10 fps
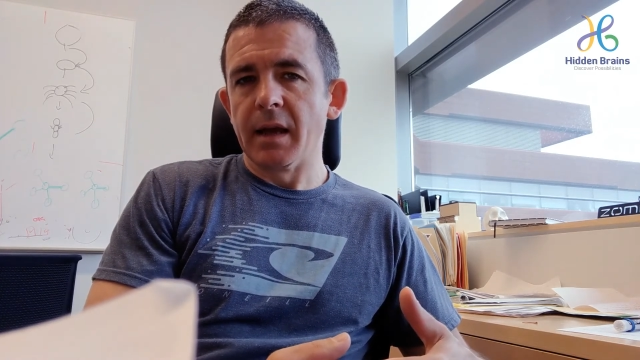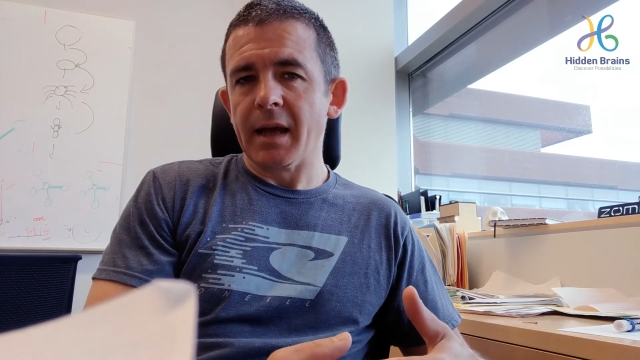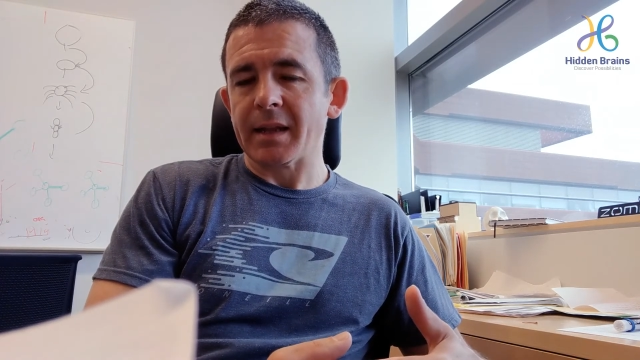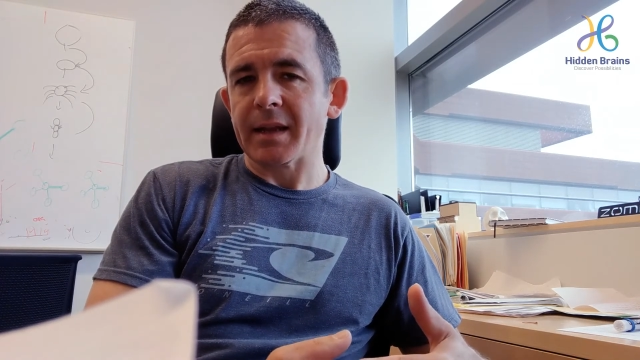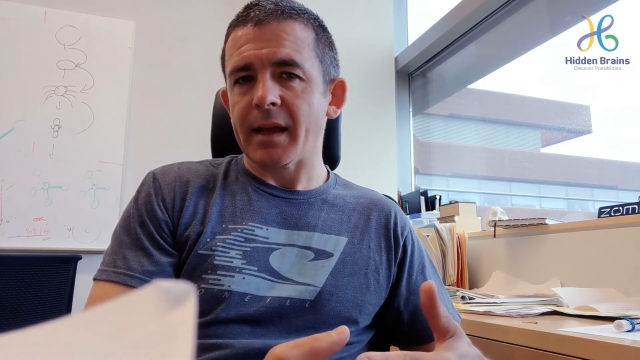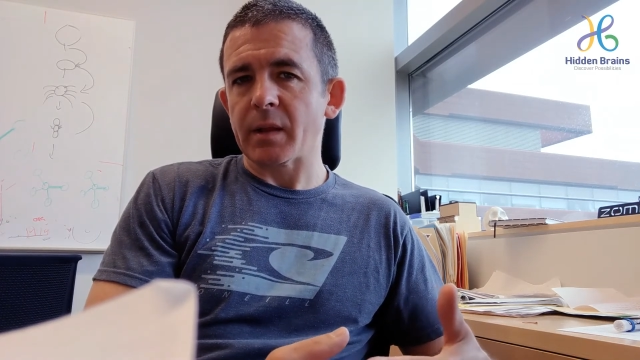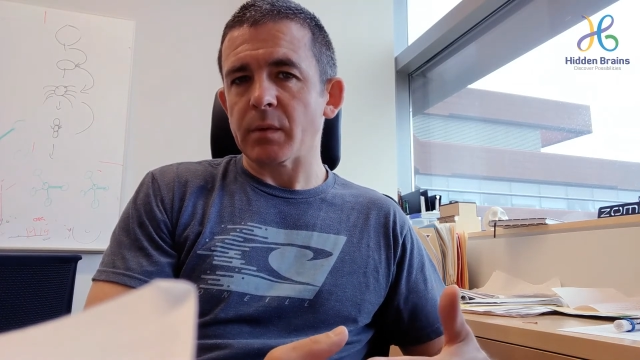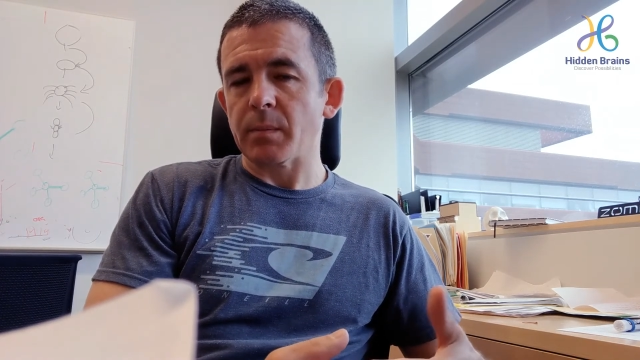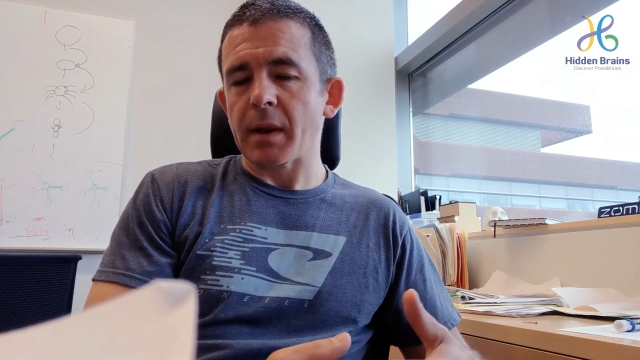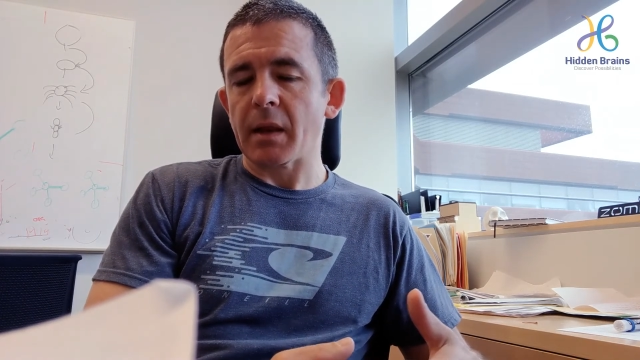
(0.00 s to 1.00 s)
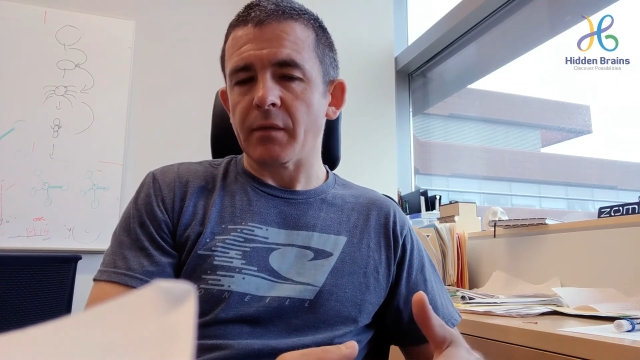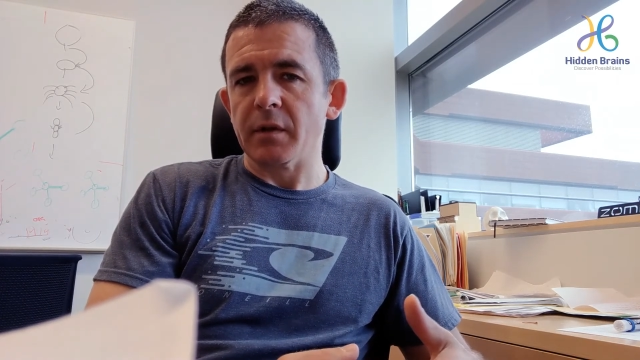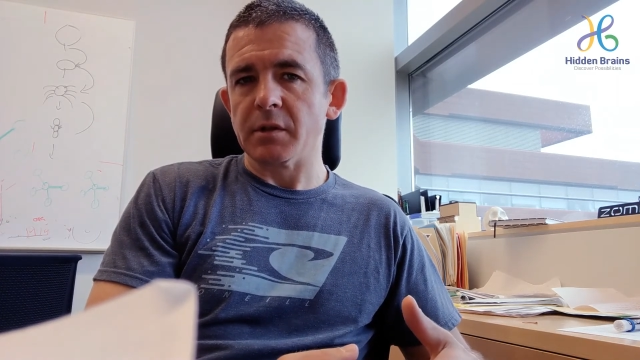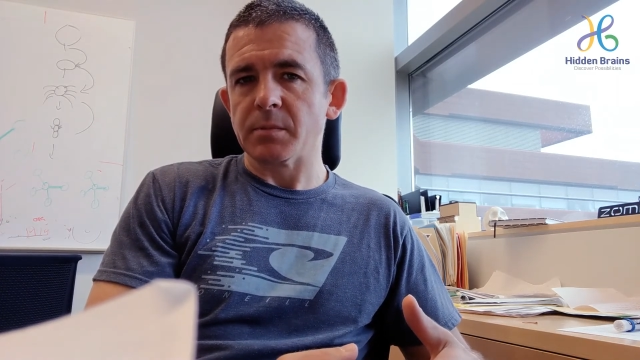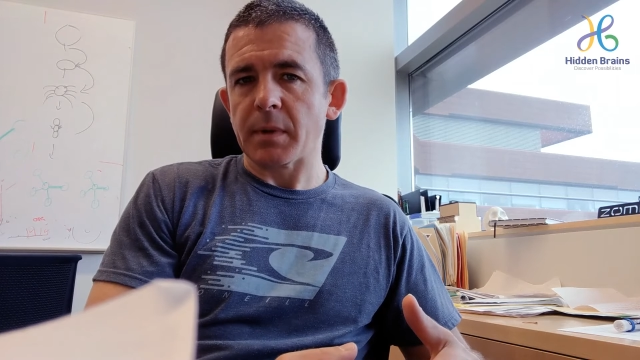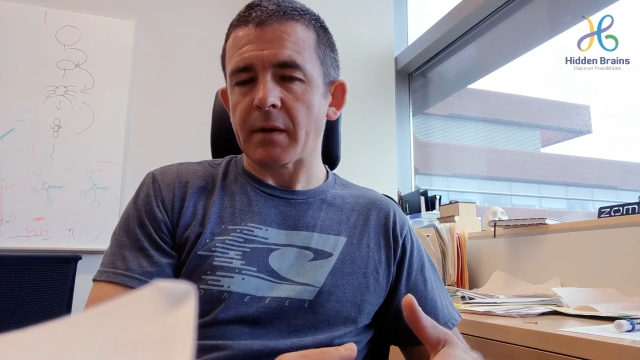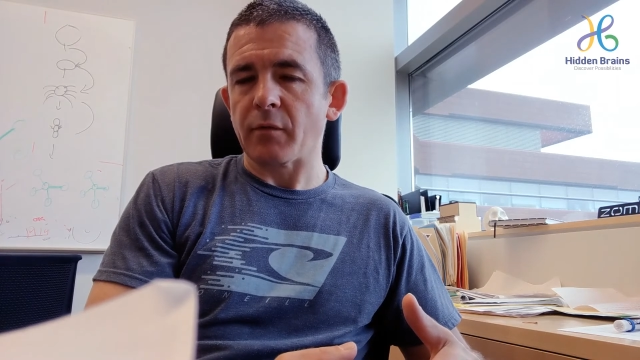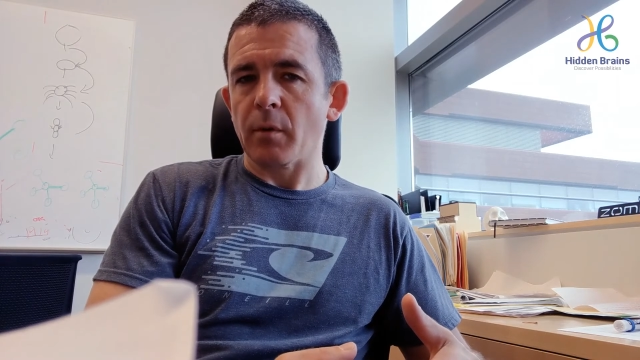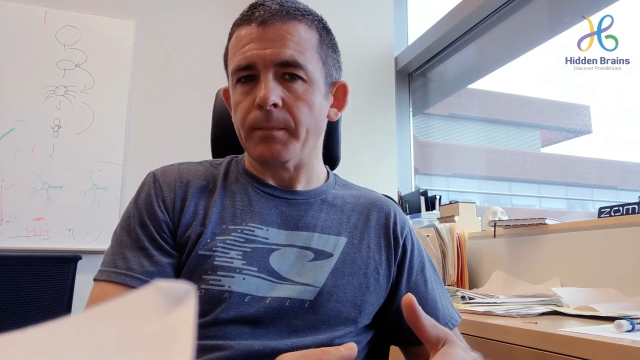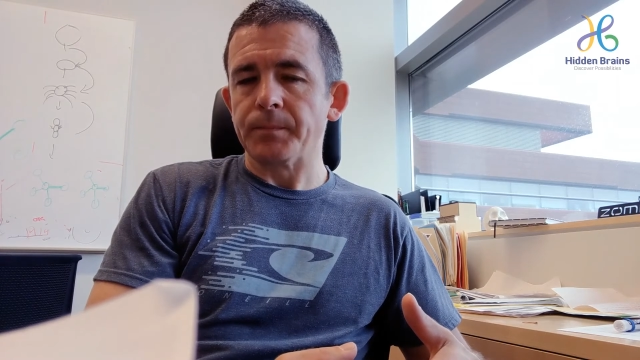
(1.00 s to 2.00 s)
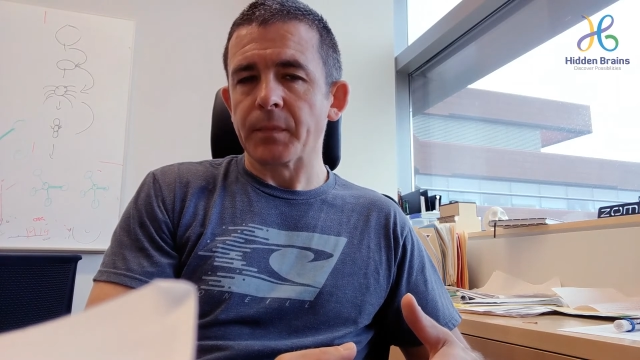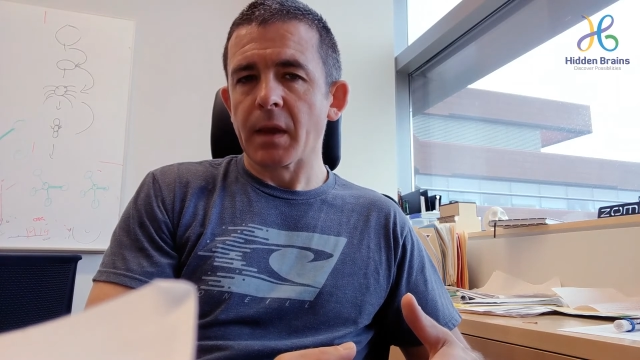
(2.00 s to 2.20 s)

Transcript: and connected to the Plant Village platform.